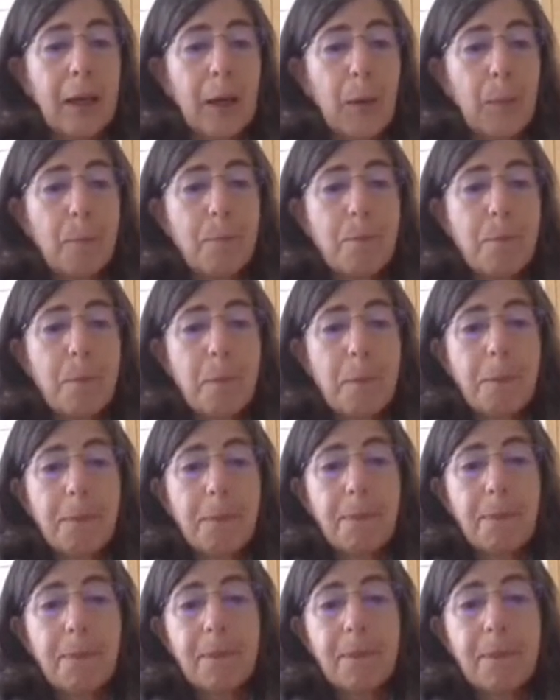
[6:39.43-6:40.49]

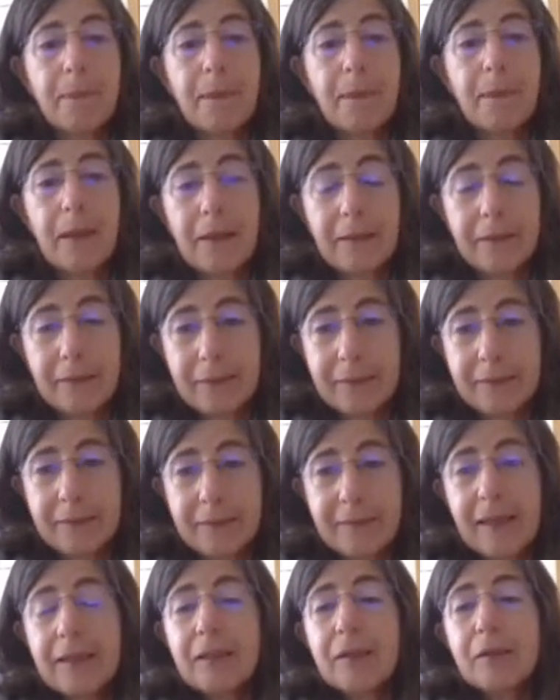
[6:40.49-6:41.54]
Then,
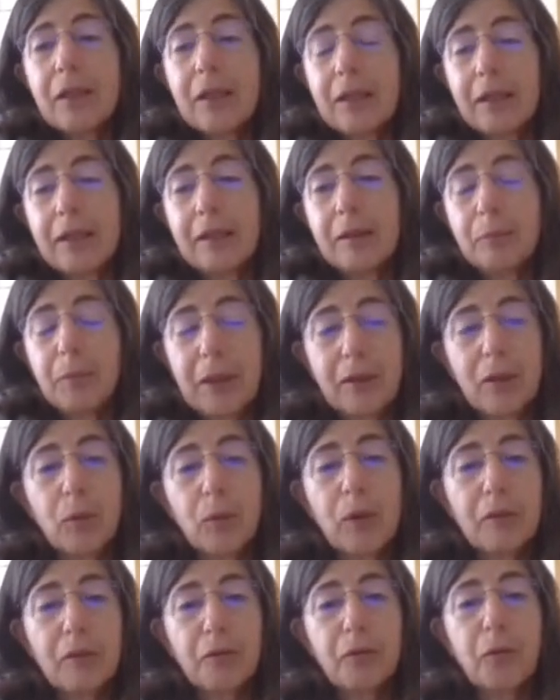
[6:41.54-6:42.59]
in
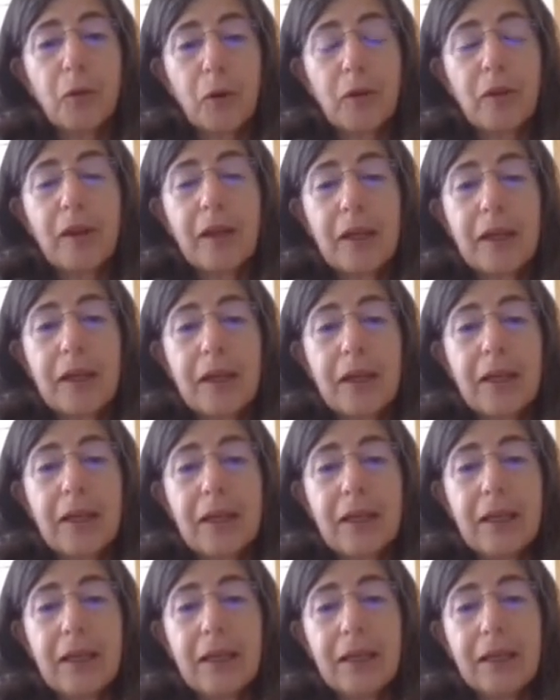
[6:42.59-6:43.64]
particular for
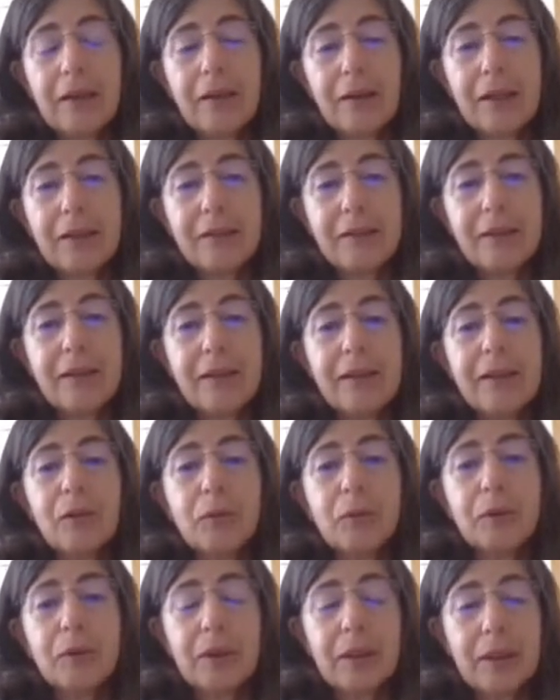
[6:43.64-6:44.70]
the
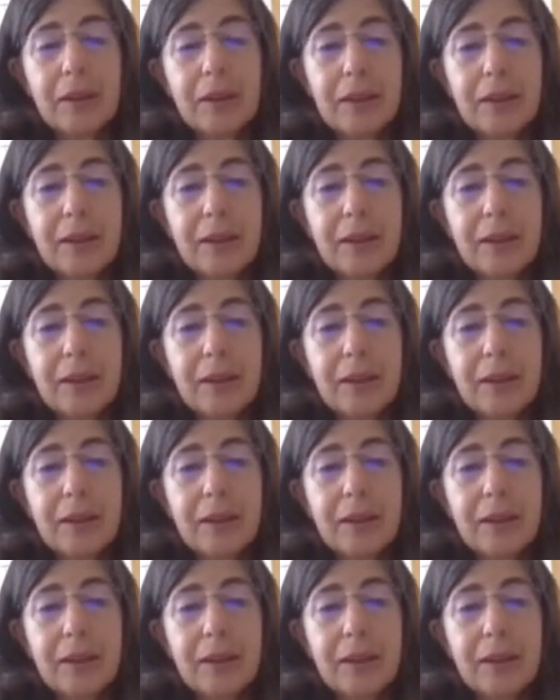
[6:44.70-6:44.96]
criterion